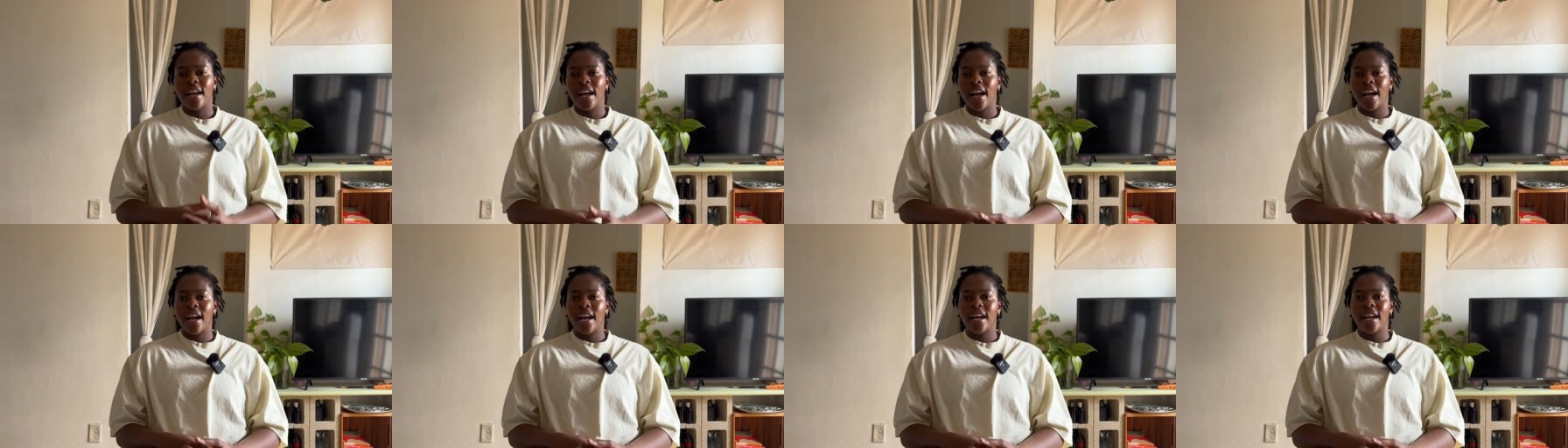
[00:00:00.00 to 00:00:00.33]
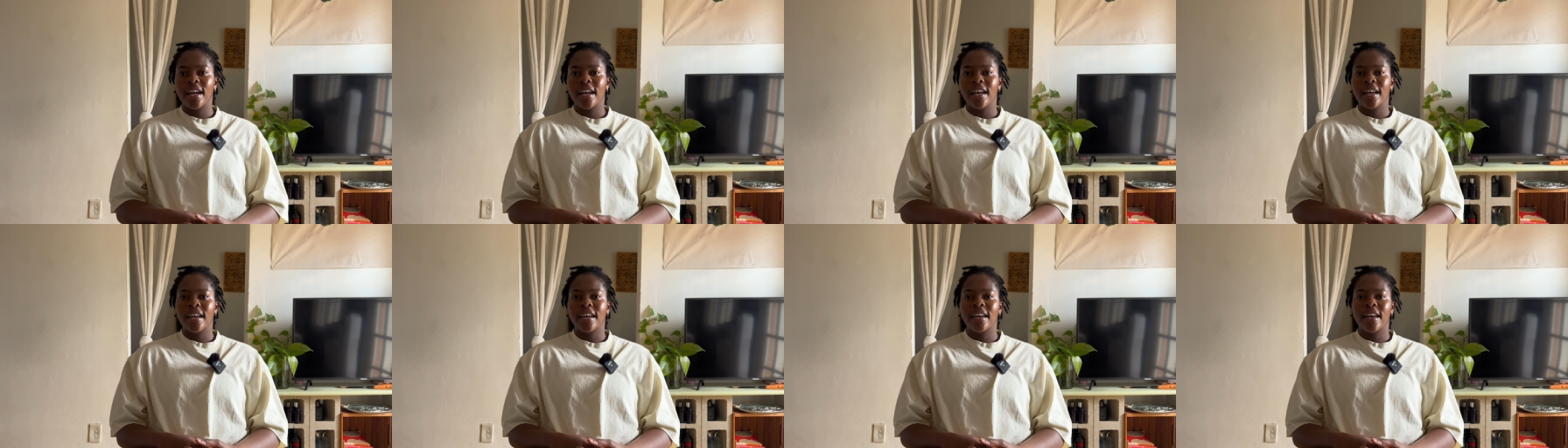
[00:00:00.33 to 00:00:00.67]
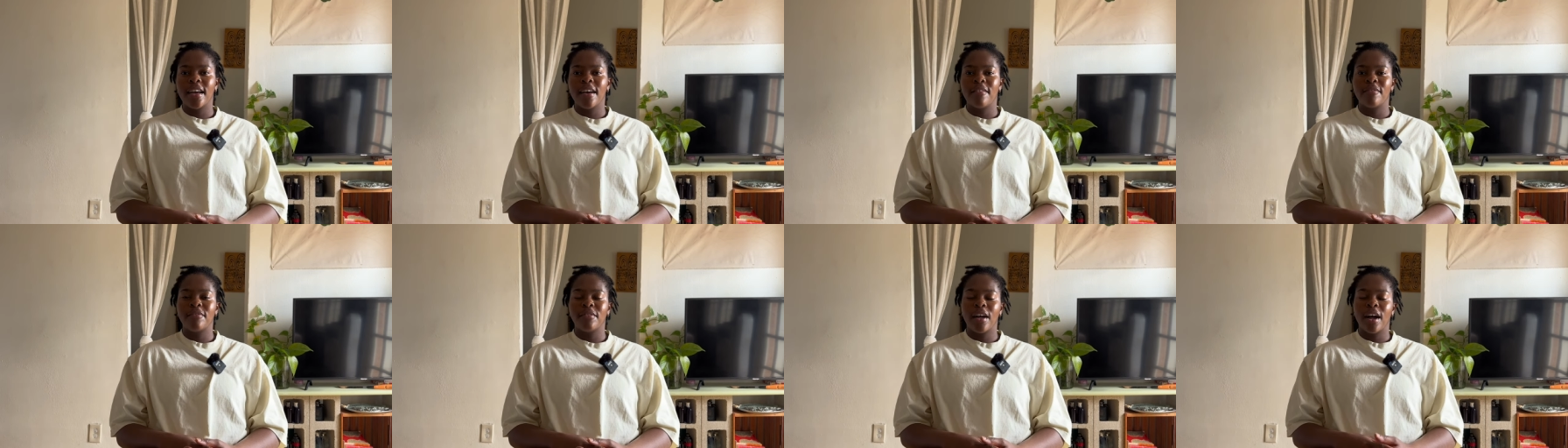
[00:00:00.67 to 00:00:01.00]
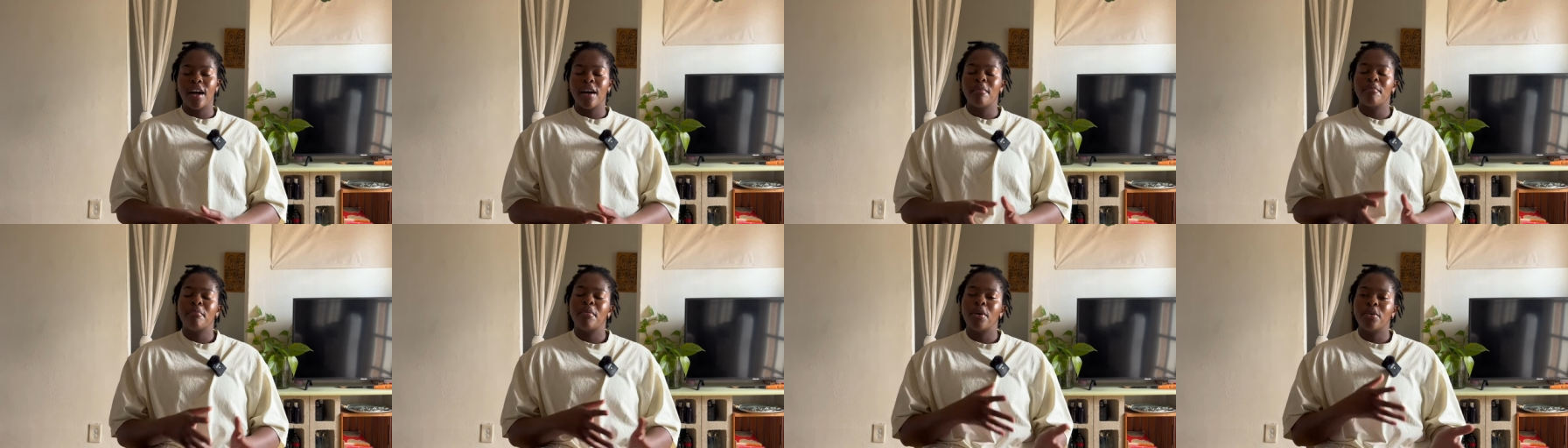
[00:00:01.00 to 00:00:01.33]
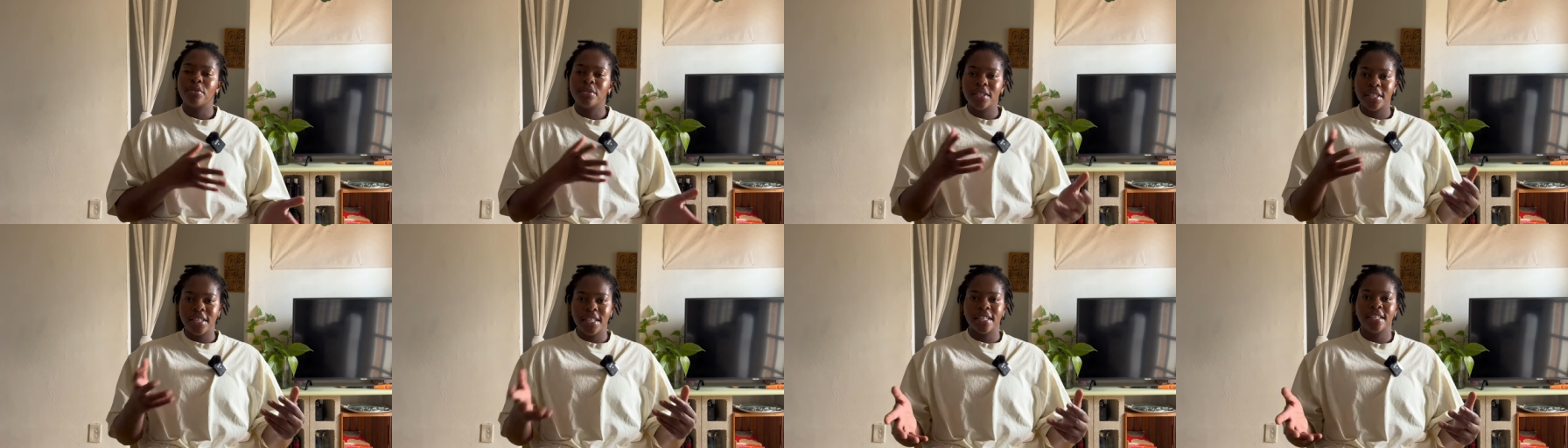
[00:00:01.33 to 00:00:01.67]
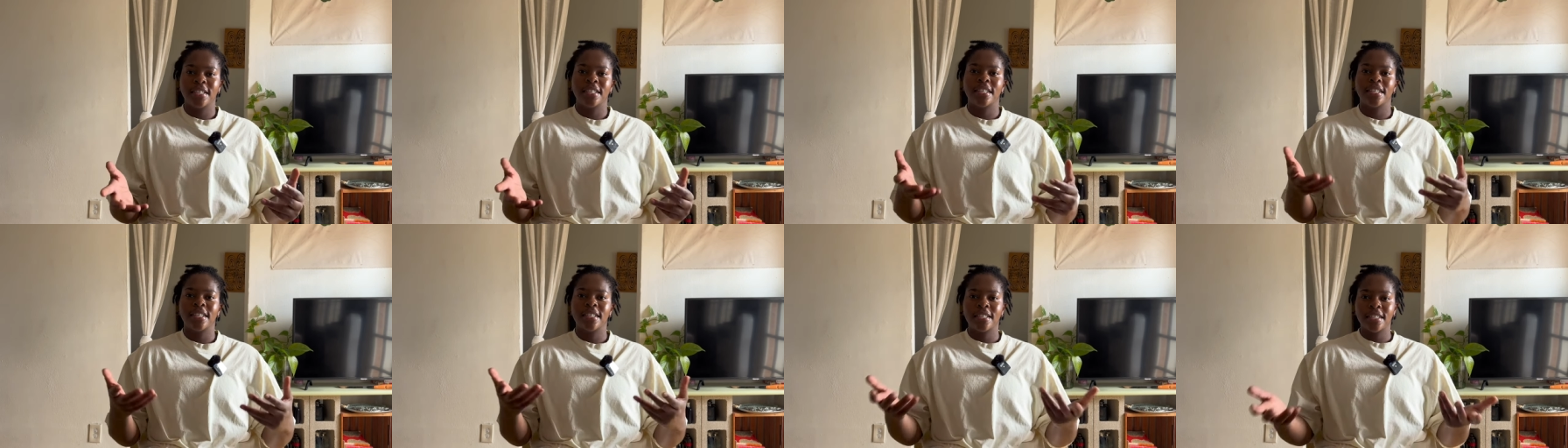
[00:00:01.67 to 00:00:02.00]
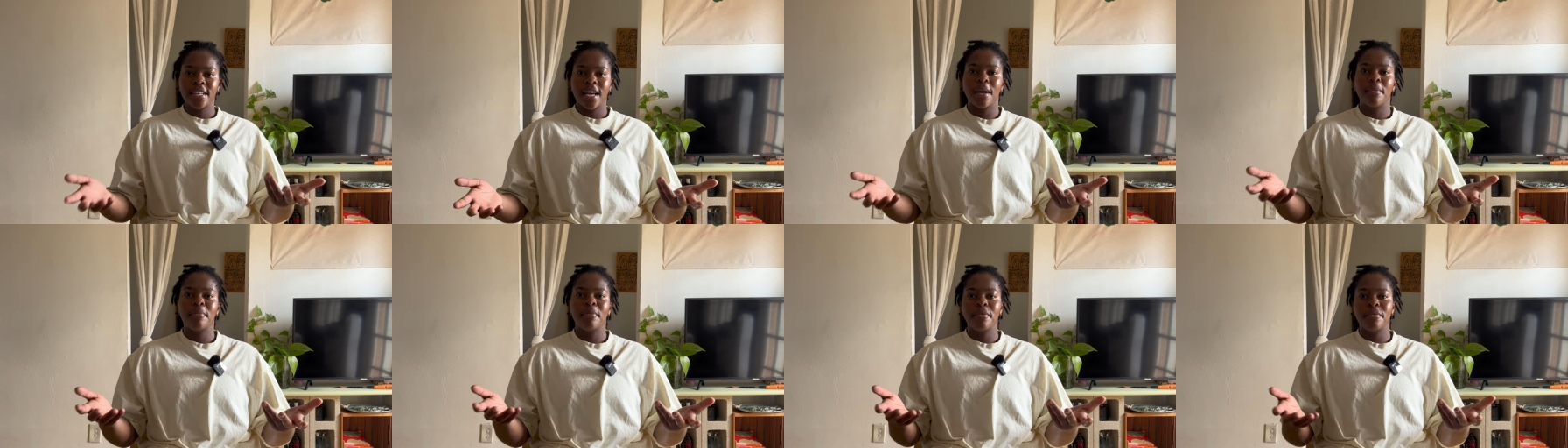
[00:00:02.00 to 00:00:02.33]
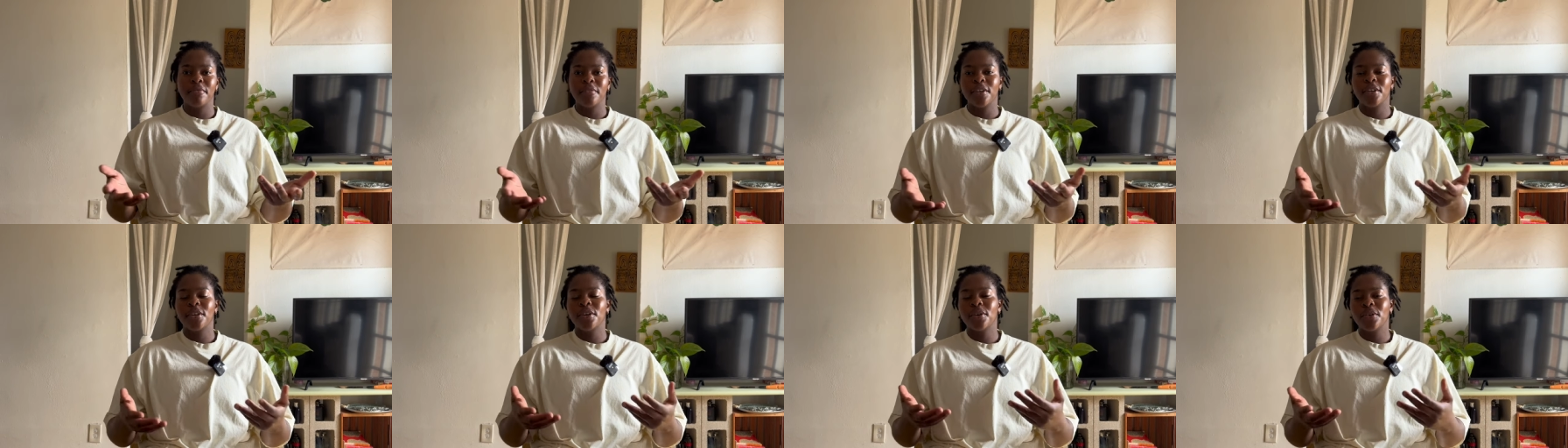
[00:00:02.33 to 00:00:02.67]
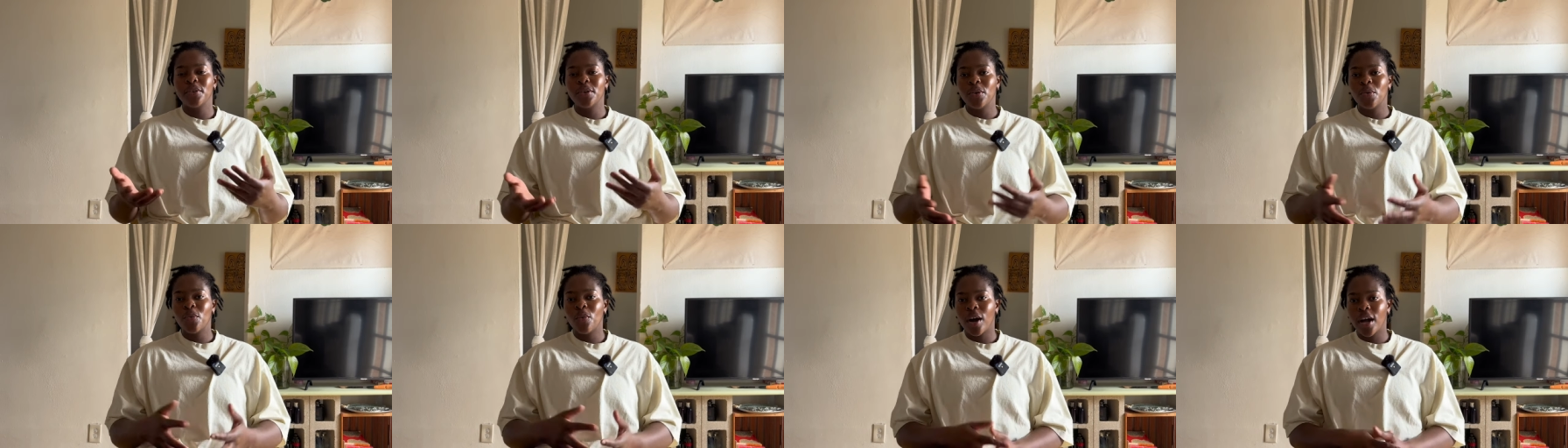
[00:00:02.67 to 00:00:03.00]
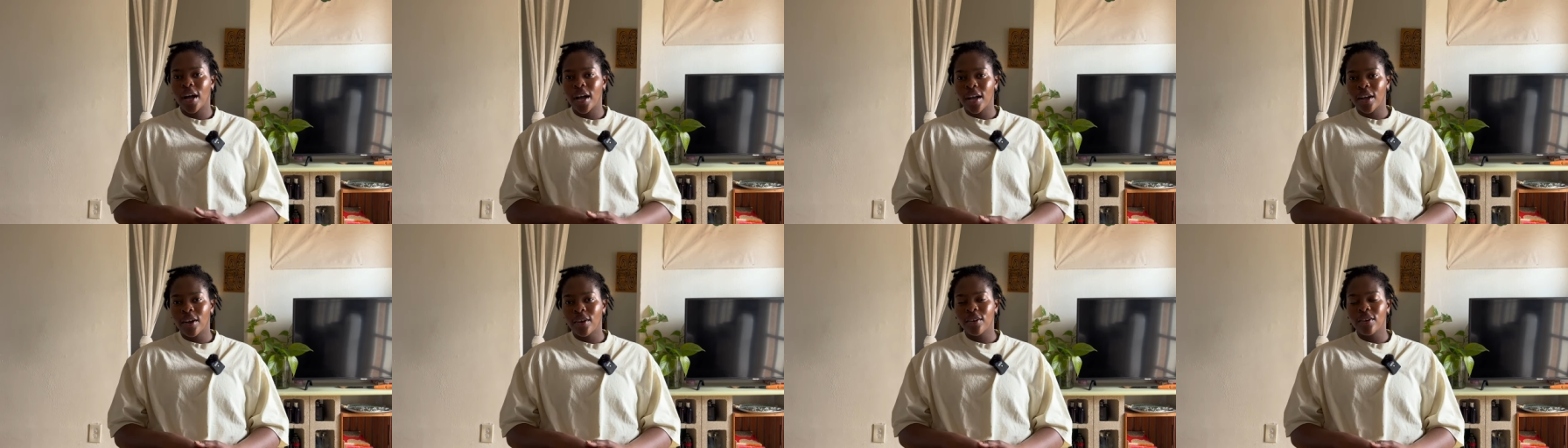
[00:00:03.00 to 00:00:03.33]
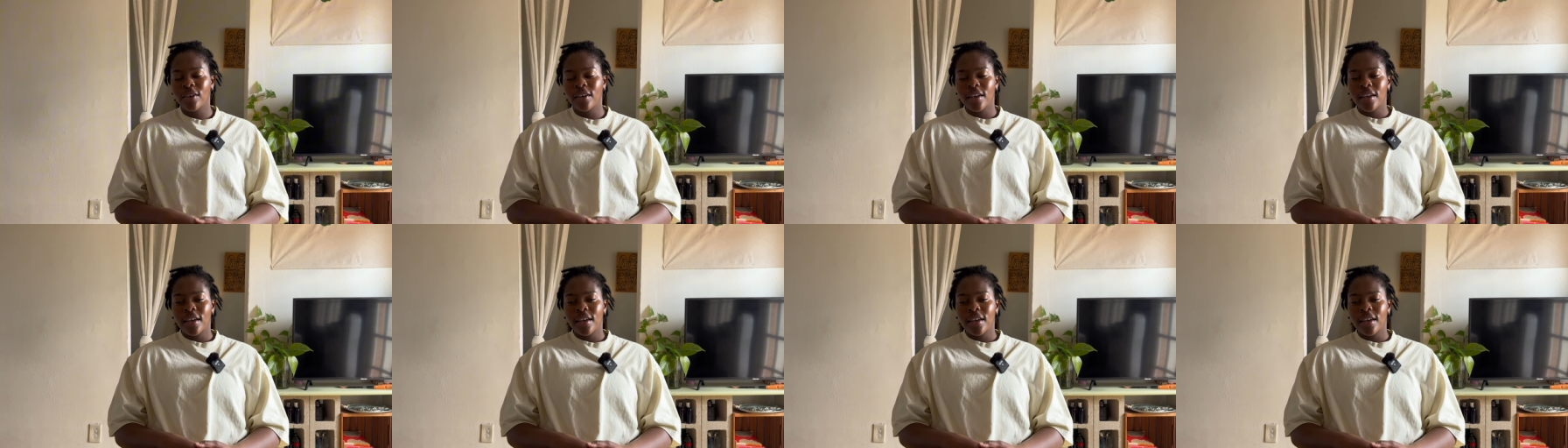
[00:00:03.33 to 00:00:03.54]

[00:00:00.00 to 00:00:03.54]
I have not posted this type of video in a while.